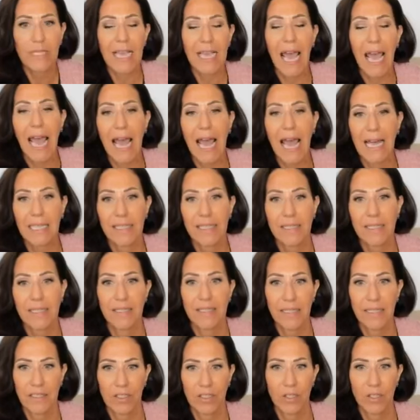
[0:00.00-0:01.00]
has
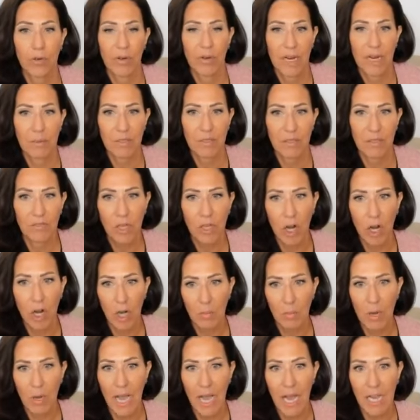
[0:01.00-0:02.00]
6 grams of
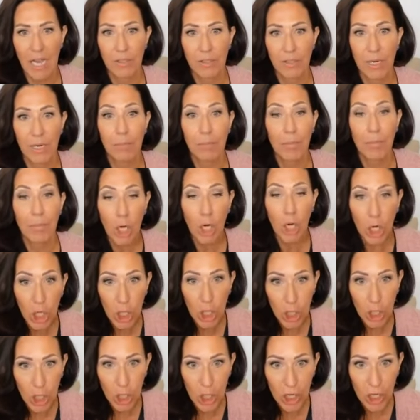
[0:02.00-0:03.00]
carbohydrate
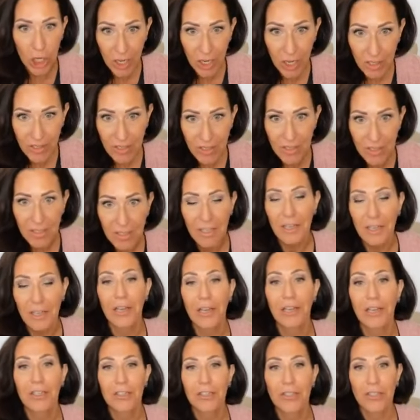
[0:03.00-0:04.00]
per
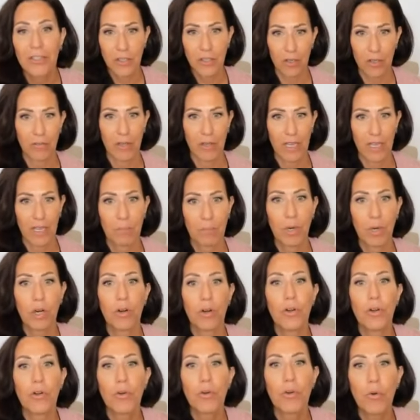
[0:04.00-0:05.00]
serving,
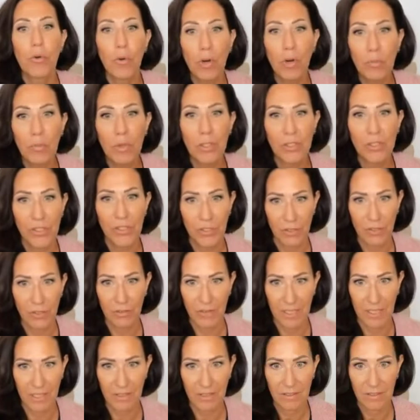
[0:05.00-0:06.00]
per normal
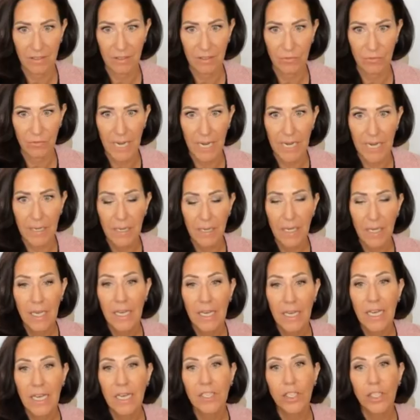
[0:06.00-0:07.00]
serving, right?
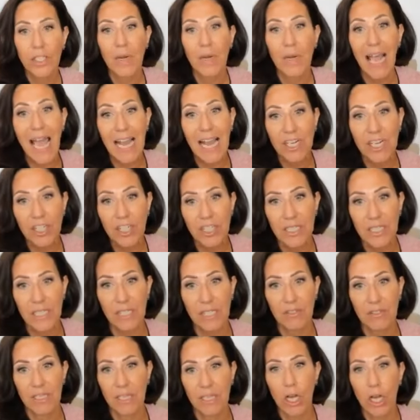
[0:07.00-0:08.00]
So it actually
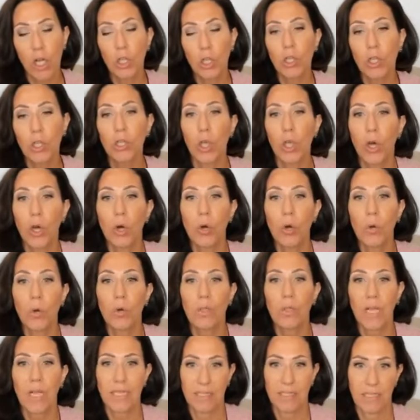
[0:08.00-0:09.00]
gives it a low
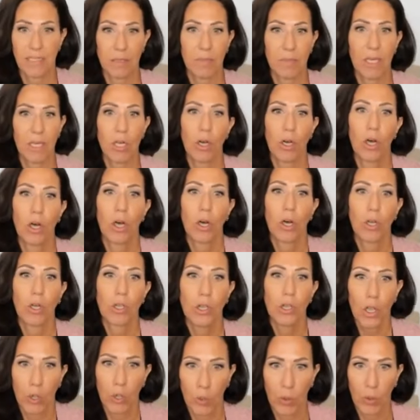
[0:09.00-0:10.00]
glycemic
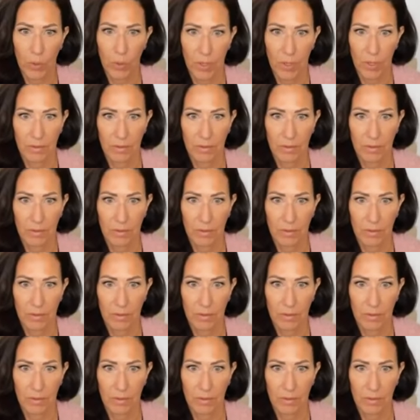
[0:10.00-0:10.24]
load.